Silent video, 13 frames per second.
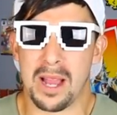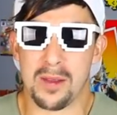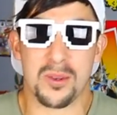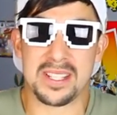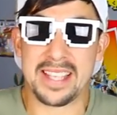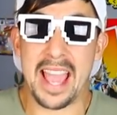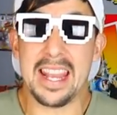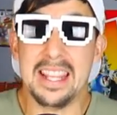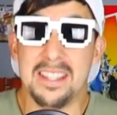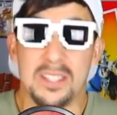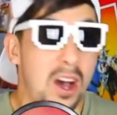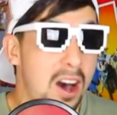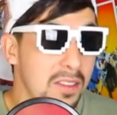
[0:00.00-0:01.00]
I was getting
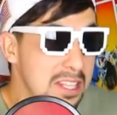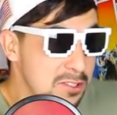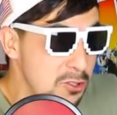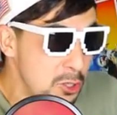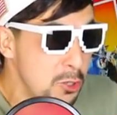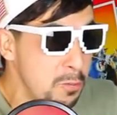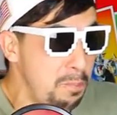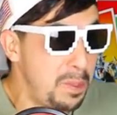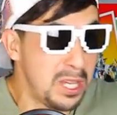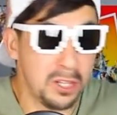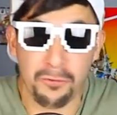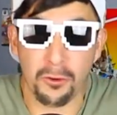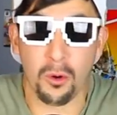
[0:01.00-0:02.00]
to all these new
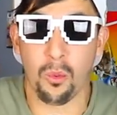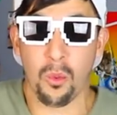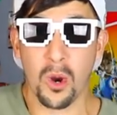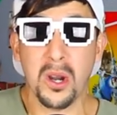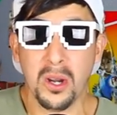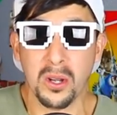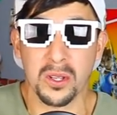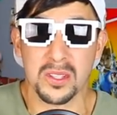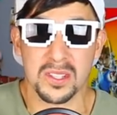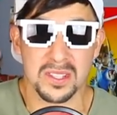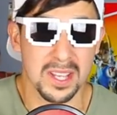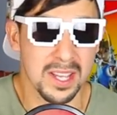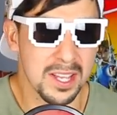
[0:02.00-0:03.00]
beautiful
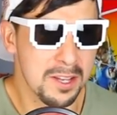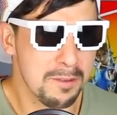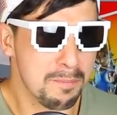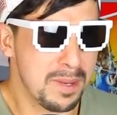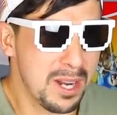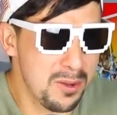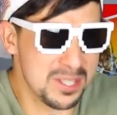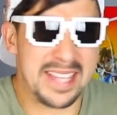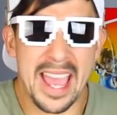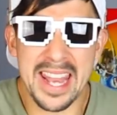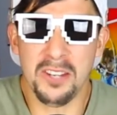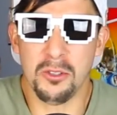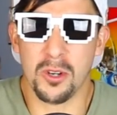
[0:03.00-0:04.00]
worlds, but I was
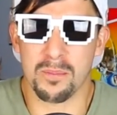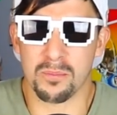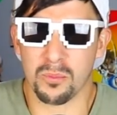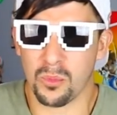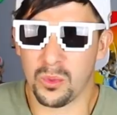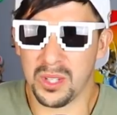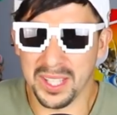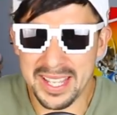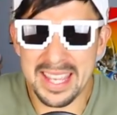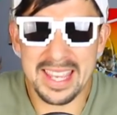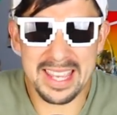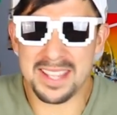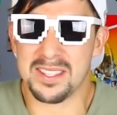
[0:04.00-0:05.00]
getting to them really
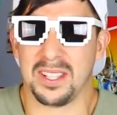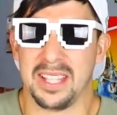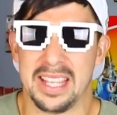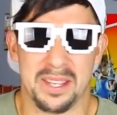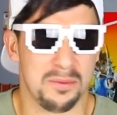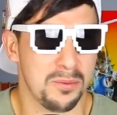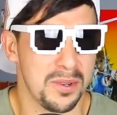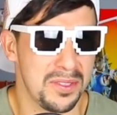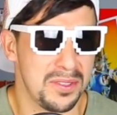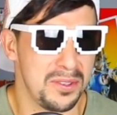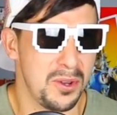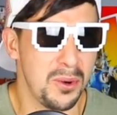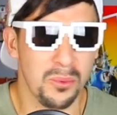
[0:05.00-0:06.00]
easily with
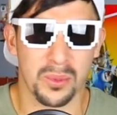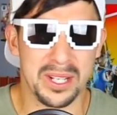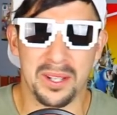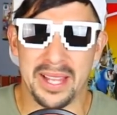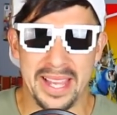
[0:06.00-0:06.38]
no real